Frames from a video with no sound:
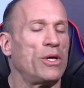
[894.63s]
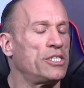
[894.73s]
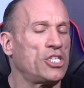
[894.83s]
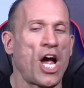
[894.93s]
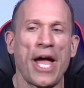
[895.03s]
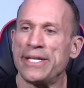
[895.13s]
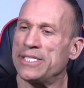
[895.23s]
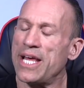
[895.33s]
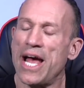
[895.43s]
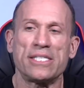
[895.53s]
He's giant
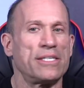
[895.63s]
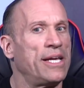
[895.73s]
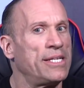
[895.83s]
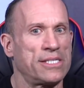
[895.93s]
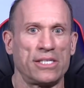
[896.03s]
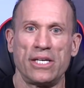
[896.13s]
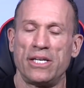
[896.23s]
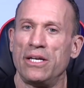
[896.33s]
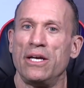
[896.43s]
sets, insulin.